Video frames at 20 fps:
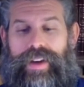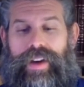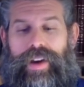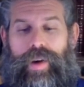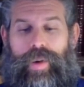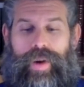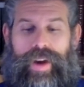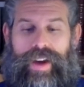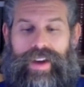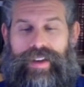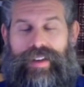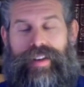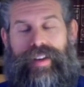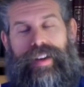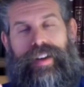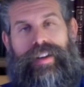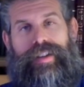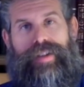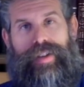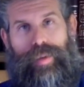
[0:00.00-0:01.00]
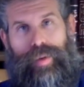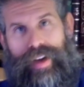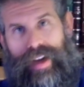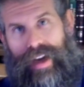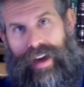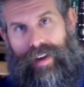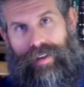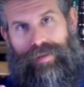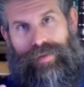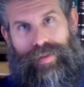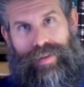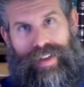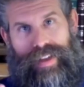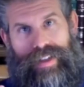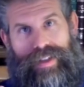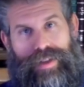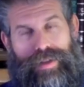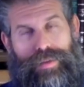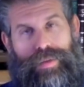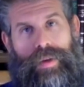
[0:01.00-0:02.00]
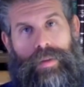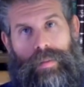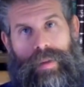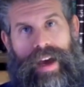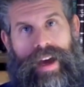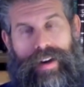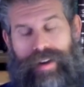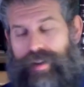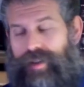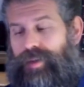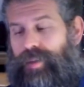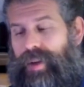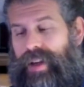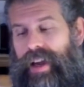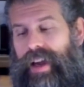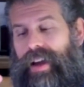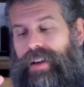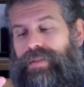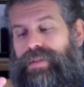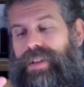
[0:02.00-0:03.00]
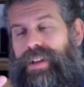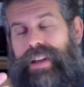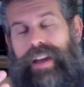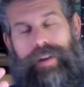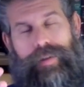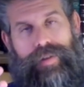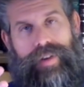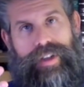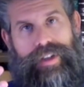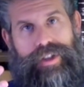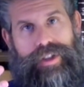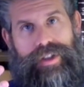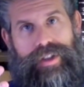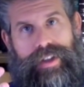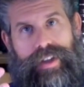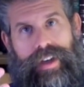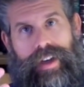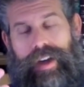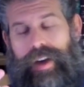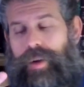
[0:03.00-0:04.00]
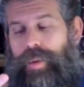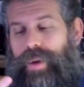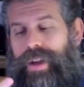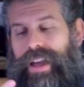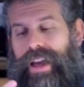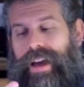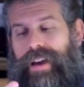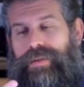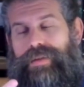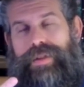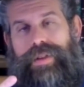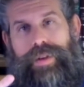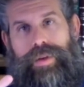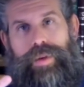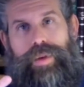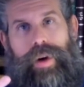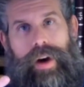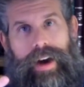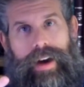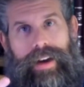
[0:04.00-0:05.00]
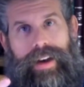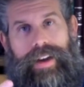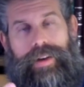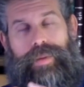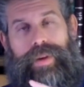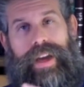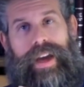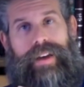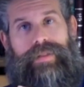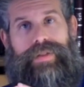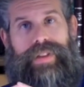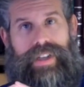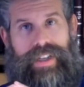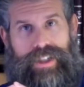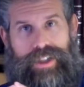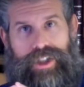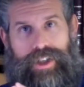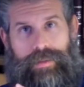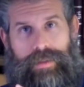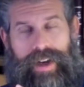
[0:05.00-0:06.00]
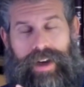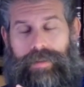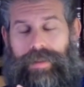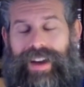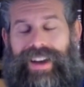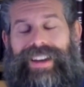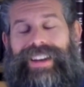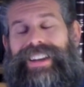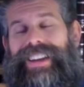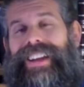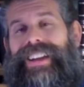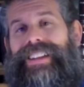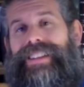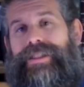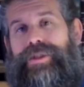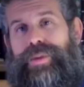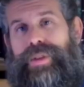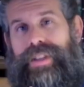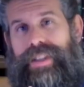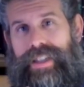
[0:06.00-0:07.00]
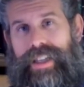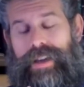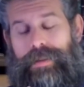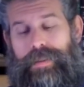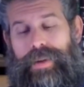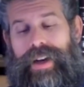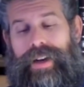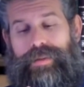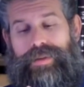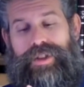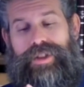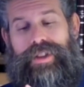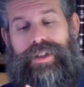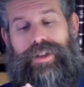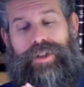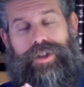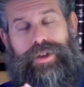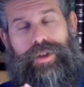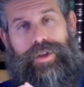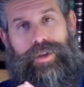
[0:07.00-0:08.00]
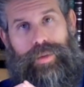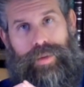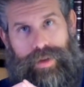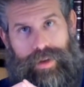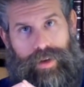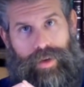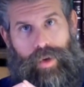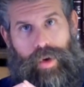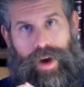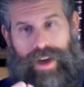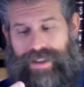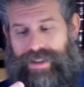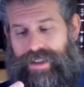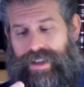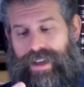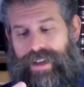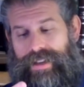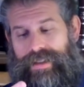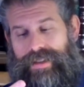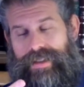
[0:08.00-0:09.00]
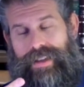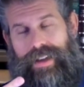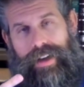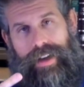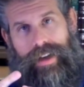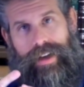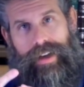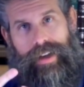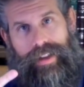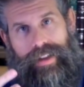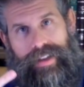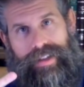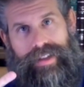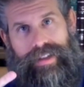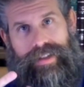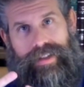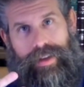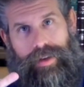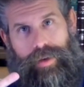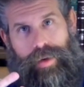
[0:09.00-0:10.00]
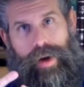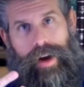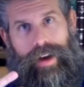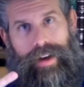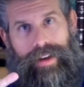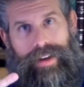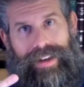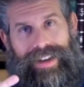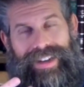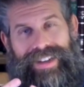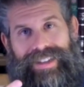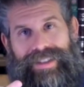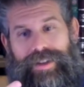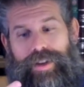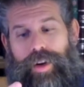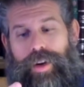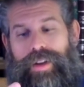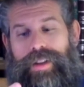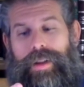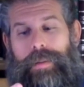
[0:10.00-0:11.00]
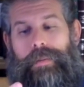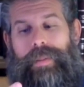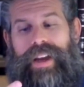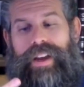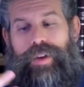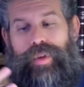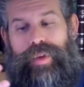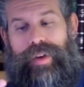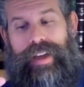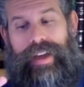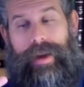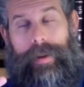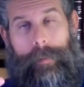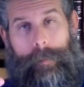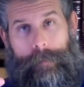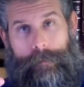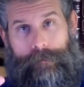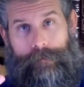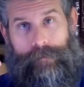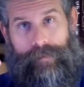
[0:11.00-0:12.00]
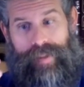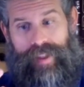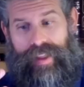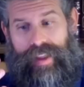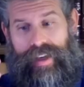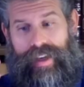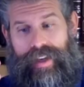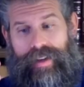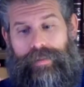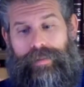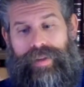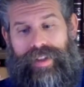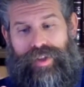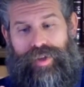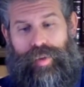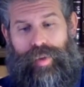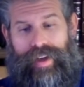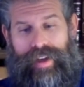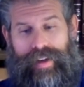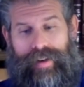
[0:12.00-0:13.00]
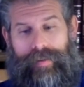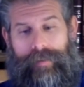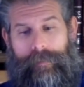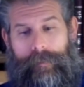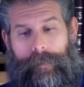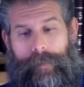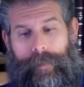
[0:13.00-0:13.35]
Okay? So we have these three matters. We have the nefesh, we have the ruach, and we have the neshama. I'm not going to get into it deep, but I'm just going to show you where the ruach stands. This is the ruach. It is called the beinoni, the in-between.